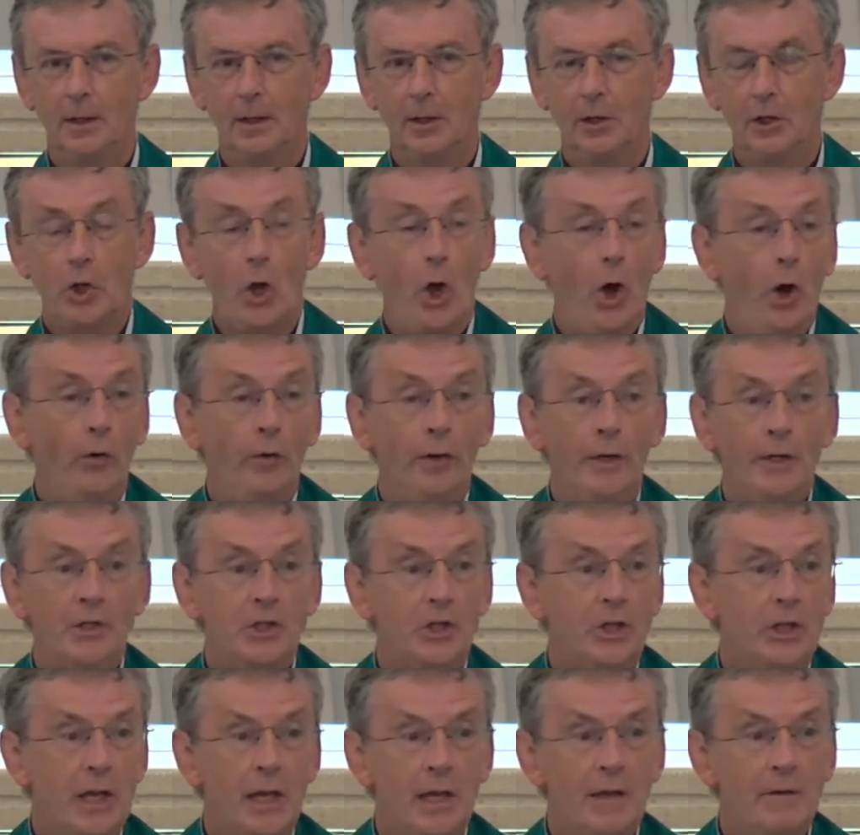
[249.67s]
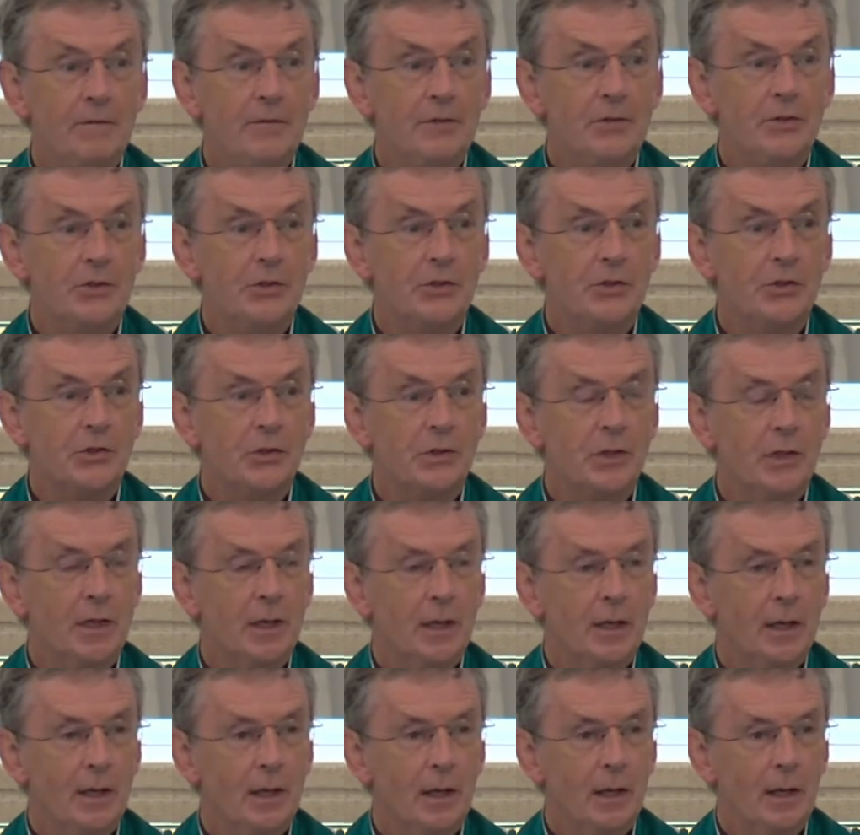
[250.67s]
Courage gives
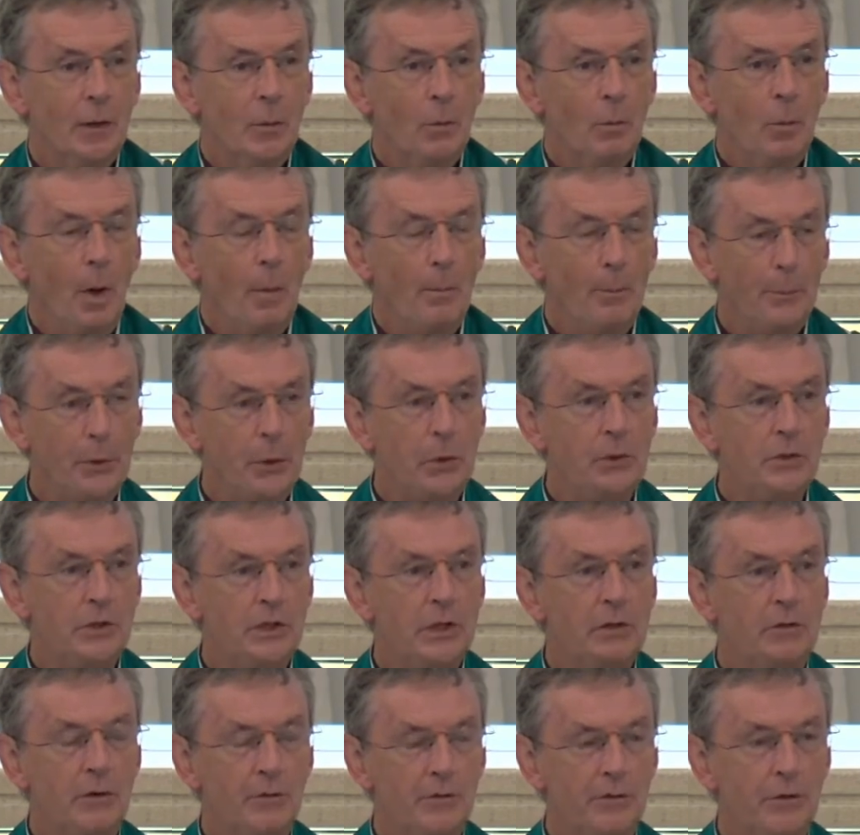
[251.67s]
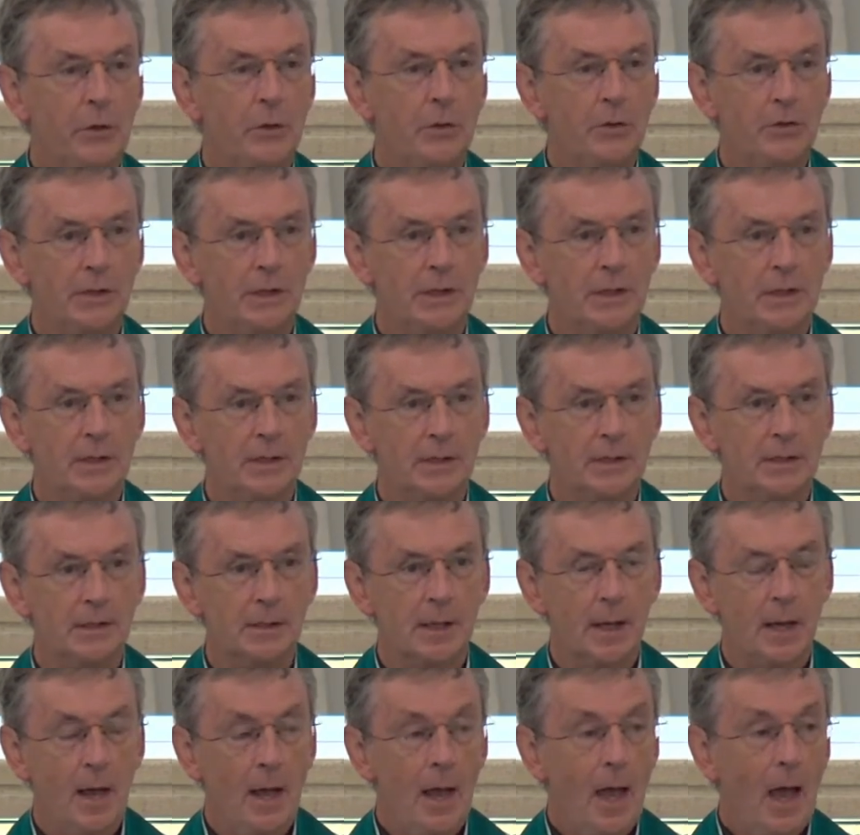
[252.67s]
what beauty refuses.
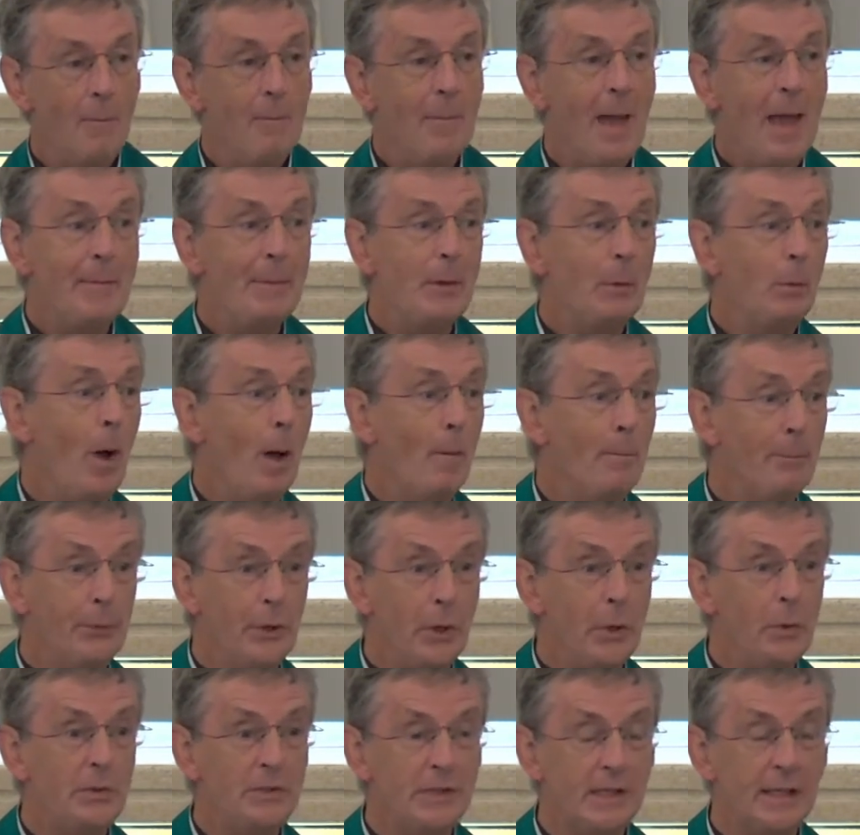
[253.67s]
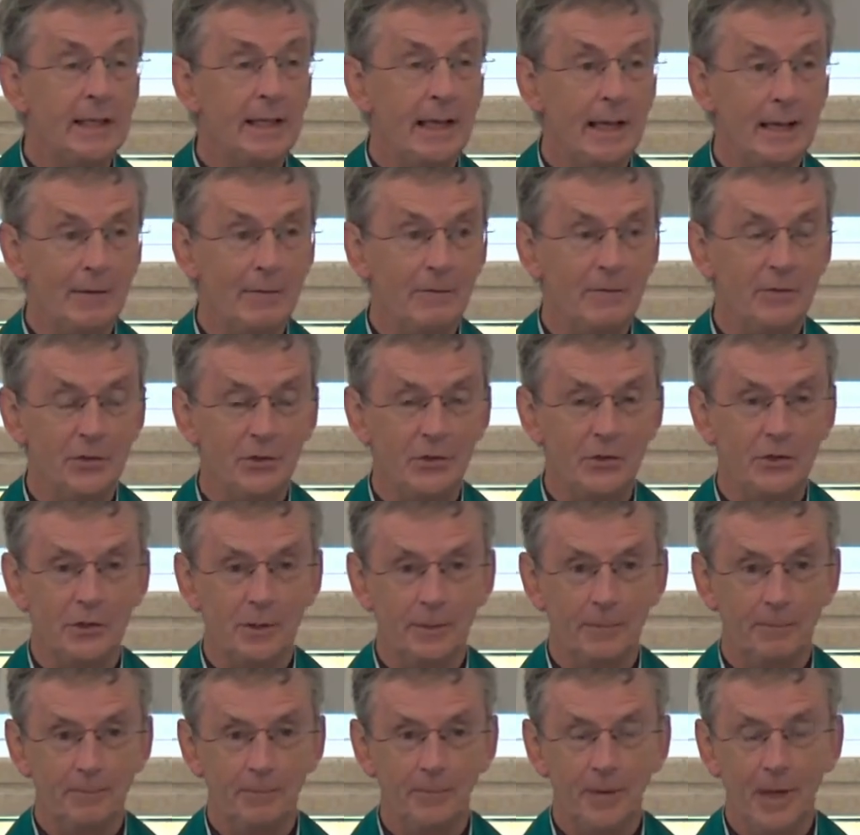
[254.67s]
And maybe what beauty gives,
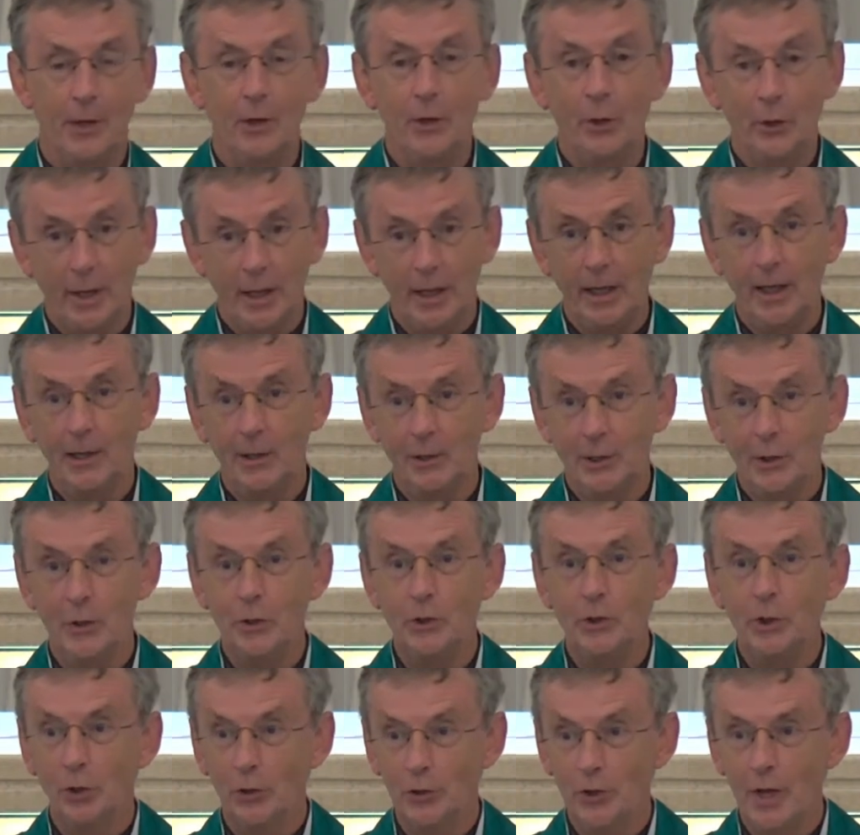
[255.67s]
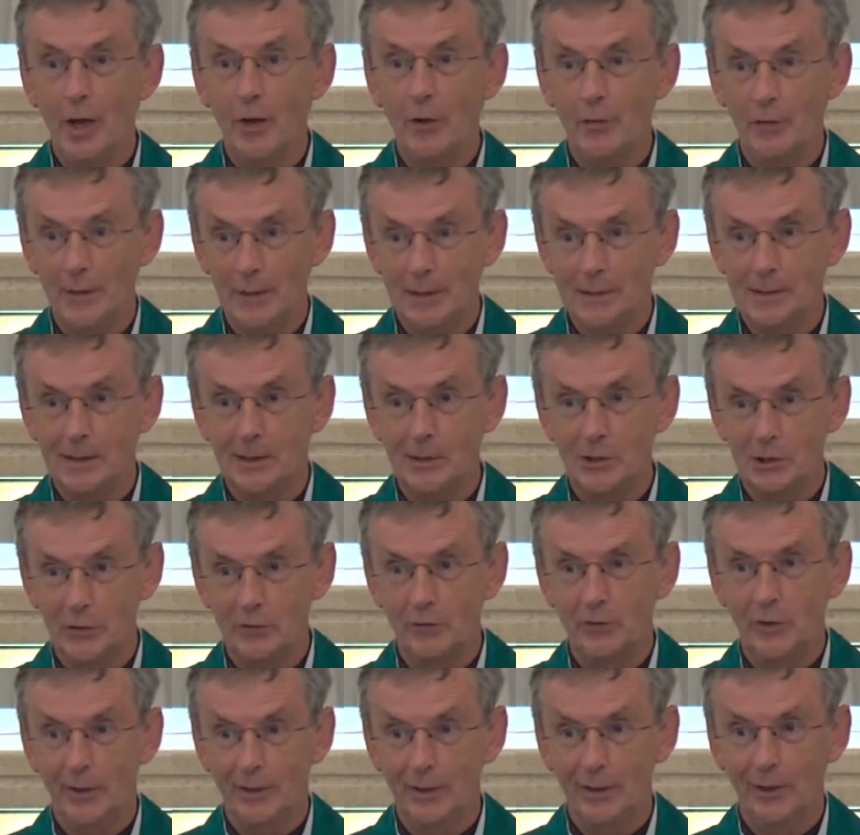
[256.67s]
and looking at you, you'll know this because you've
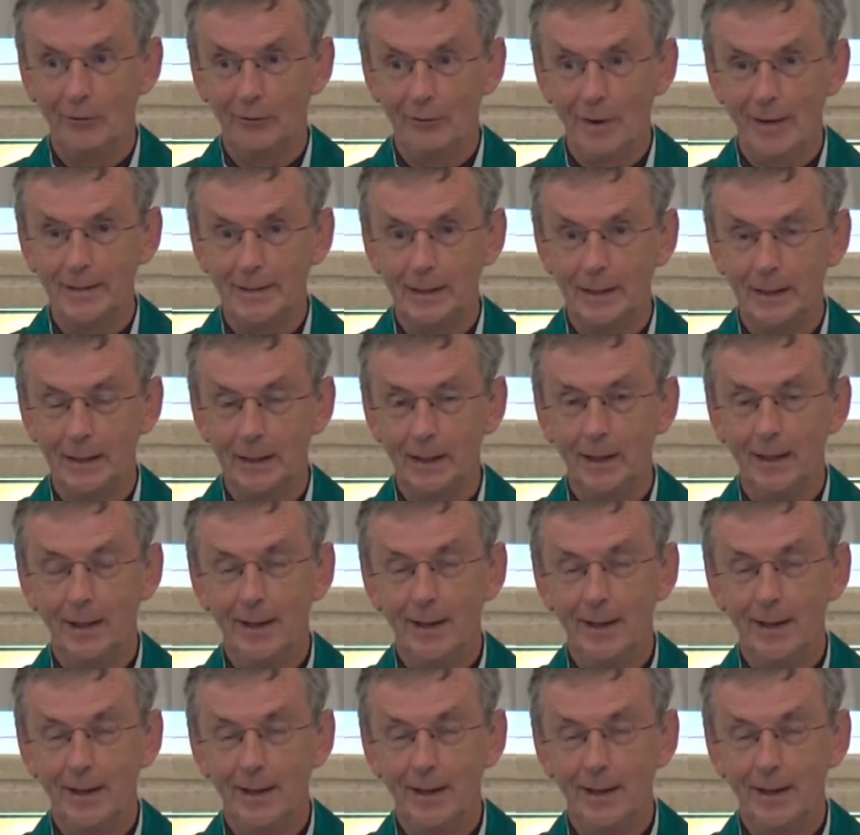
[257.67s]
got it already.